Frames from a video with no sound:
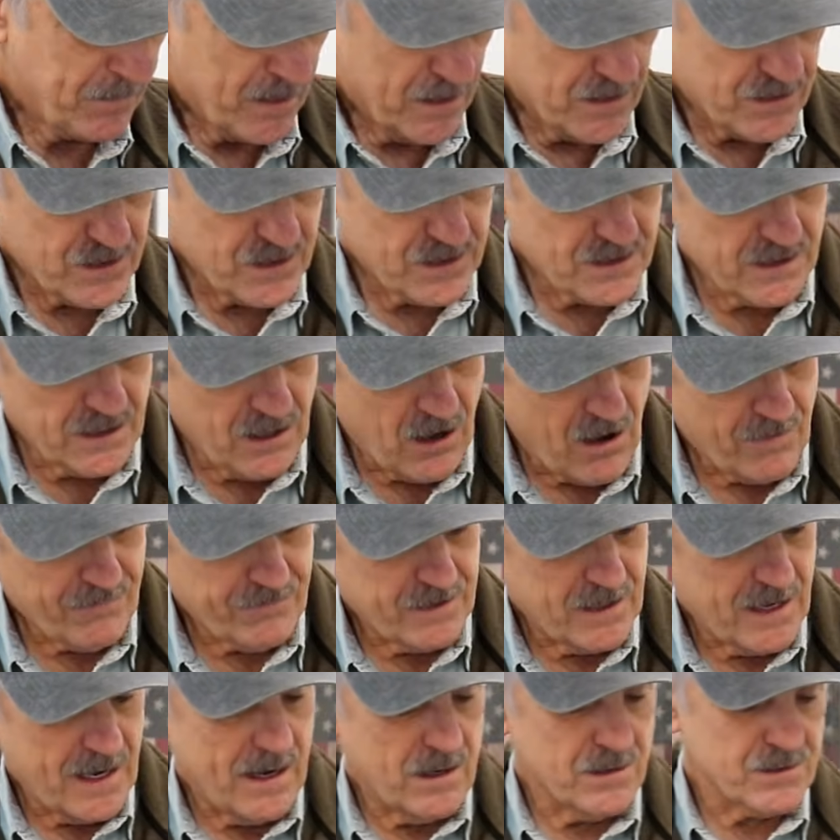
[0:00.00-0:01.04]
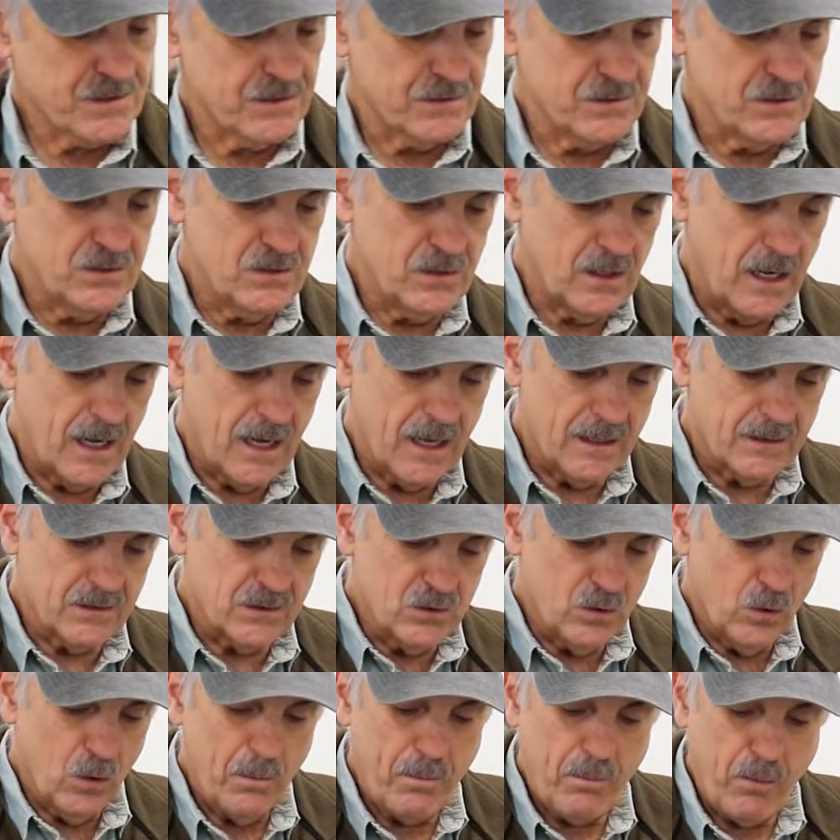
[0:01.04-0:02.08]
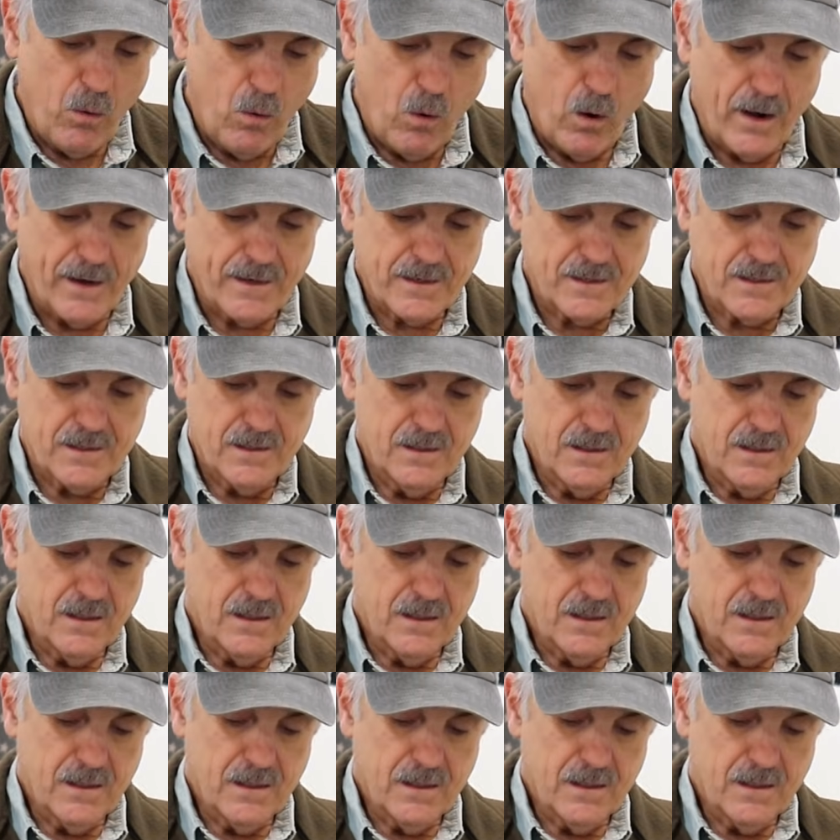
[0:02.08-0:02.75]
This is an Offenhauser dual port